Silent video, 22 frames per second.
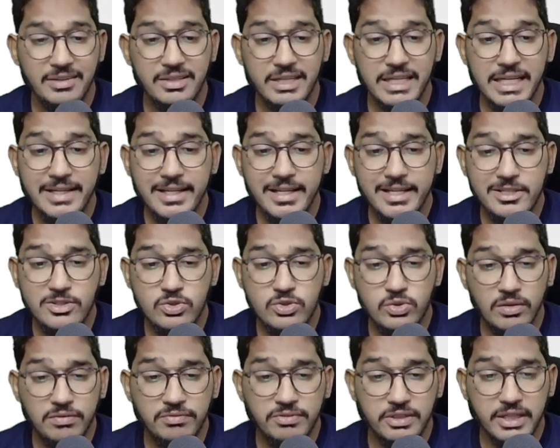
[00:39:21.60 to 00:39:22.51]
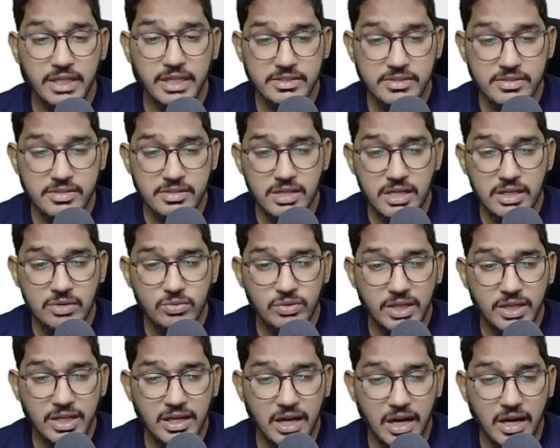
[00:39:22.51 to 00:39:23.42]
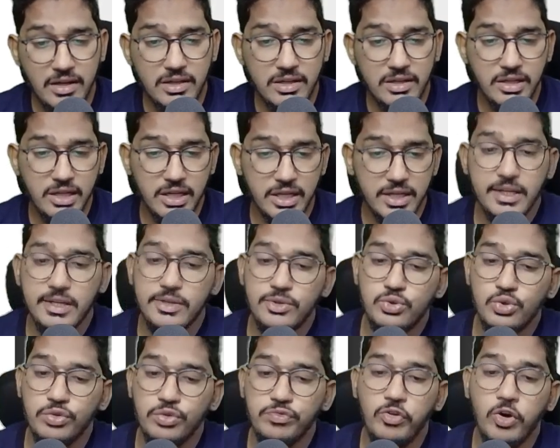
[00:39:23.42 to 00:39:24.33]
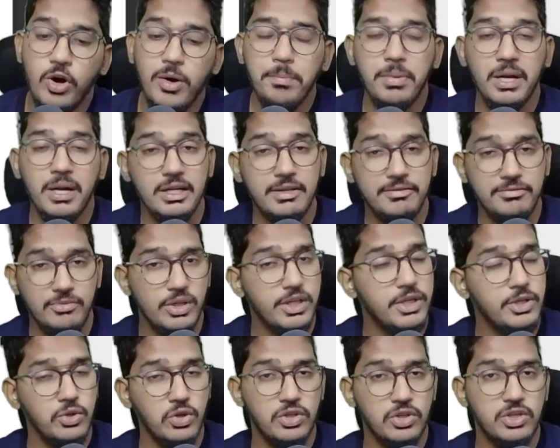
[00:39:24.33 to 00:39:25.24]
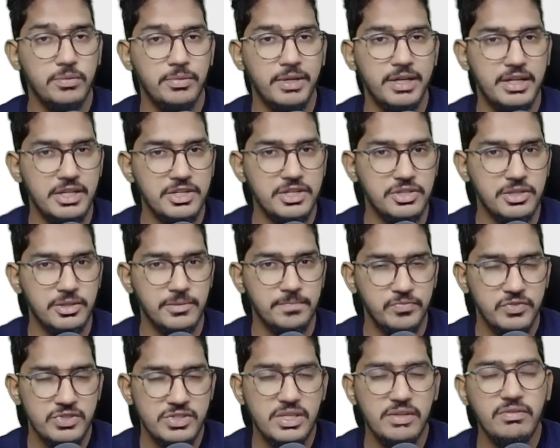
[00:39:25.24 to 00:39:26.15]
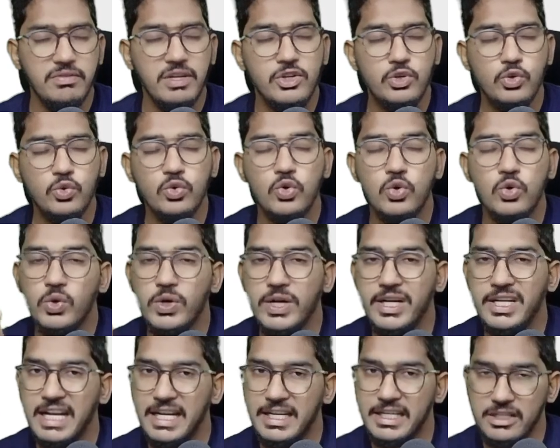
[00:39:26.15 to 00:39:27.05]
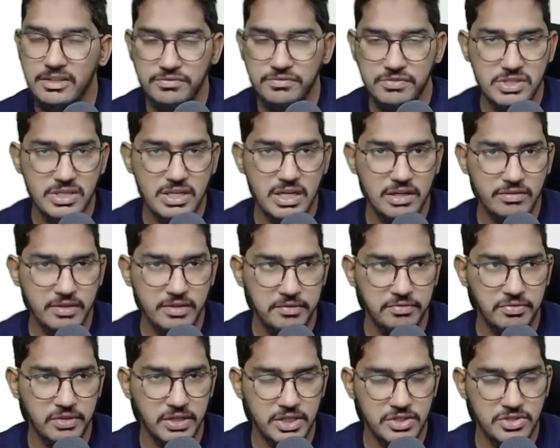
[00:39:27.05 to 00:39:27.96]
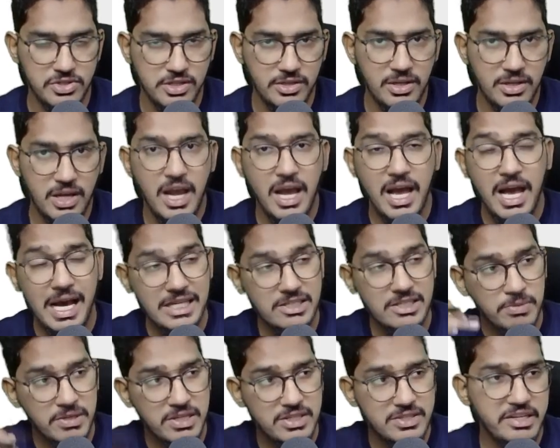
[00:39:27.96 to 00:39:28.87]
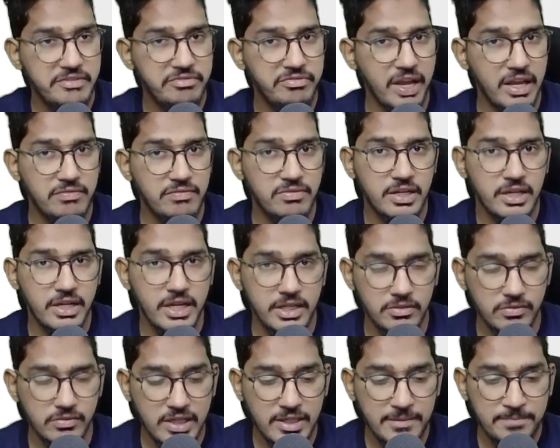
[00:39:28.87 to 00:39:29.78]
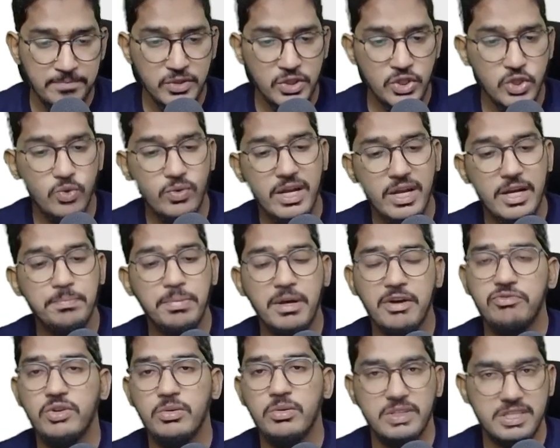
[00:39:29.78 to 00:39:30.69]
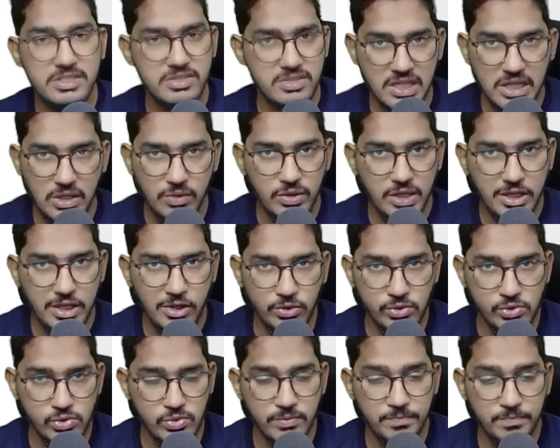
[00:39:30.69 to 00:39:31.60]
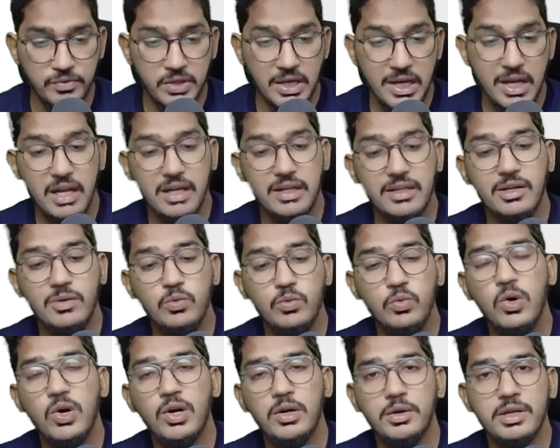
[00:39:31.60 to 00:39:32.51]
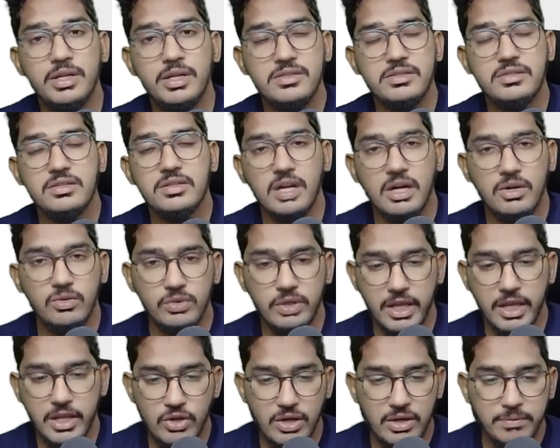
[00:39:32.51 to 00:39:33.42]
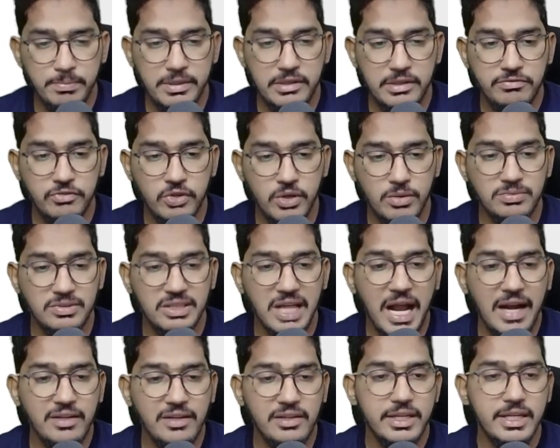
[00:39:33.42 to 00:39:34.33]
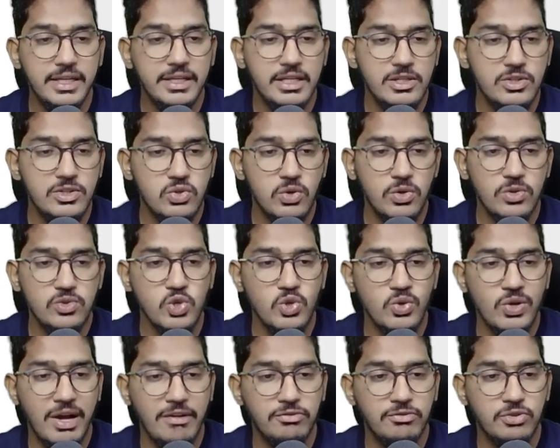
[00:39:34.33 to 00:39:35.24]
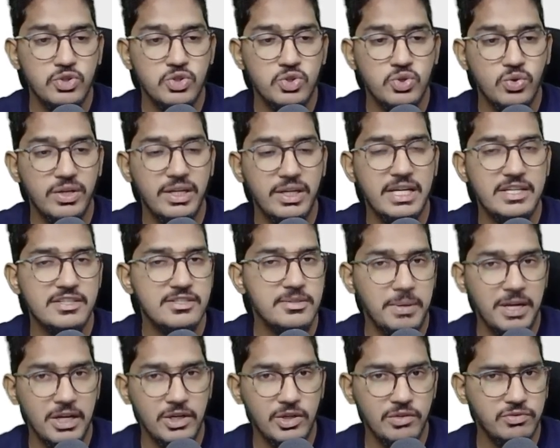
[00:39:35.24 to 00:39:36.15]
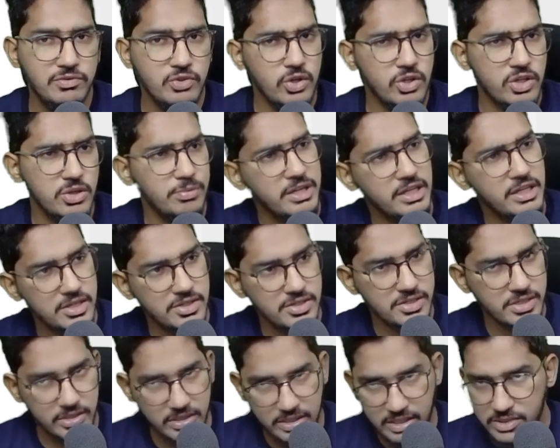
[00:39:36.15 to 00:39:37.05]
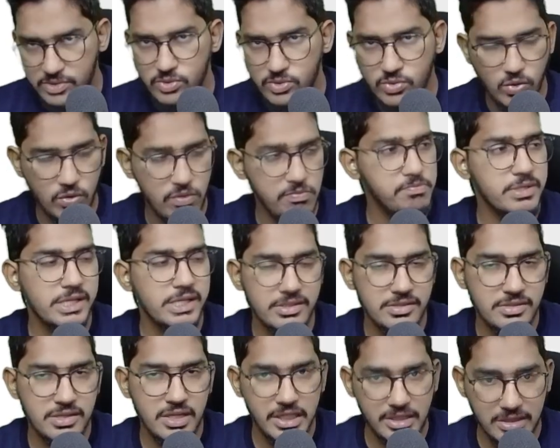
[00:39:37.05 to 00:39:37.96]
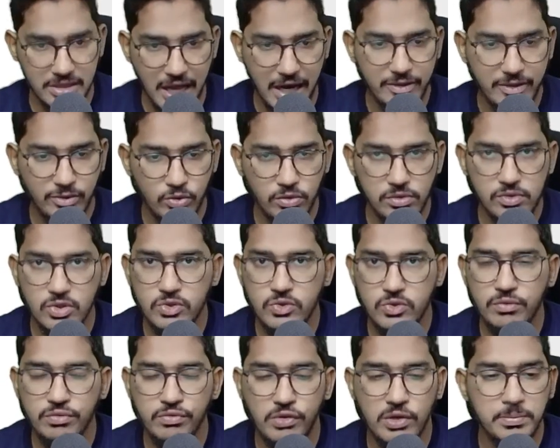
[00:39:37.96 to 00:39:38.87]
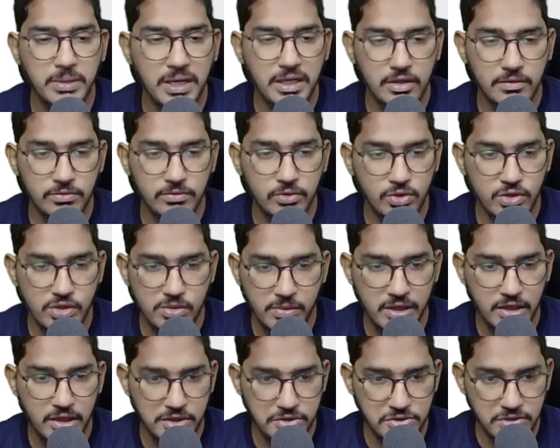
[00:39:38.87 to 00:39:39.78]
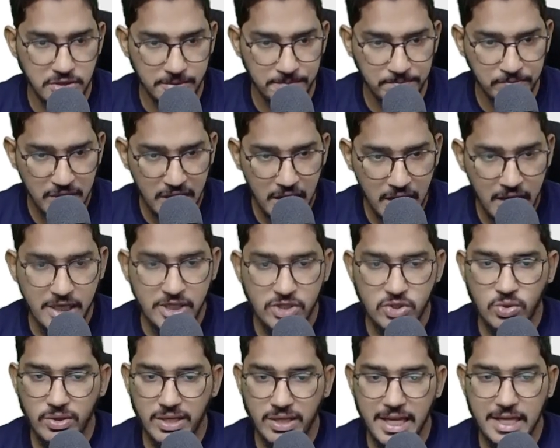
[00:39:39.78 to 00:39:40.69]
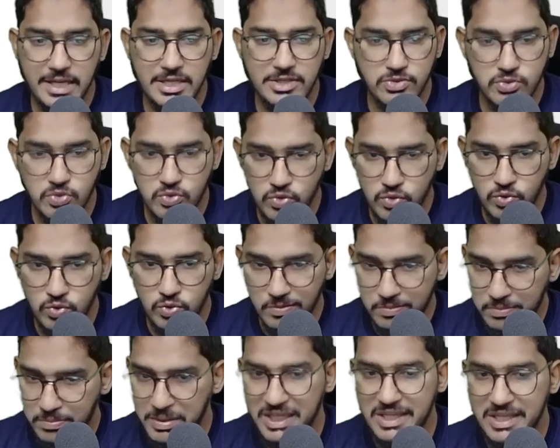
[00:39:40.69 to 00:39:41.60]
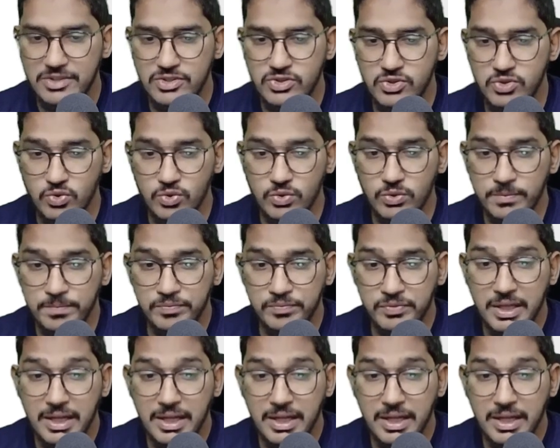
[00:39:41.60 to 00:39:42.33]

Details of test accounting undertaken should form part of audit documentation. See, when you go and attend physical verification, as per SA 501, you can perform test accounting also. Now, what test accounting you have performed, that details also you have to store it as a part of documentation. Yes, obviously, that also should form part of documentation. So, A is true, B is true.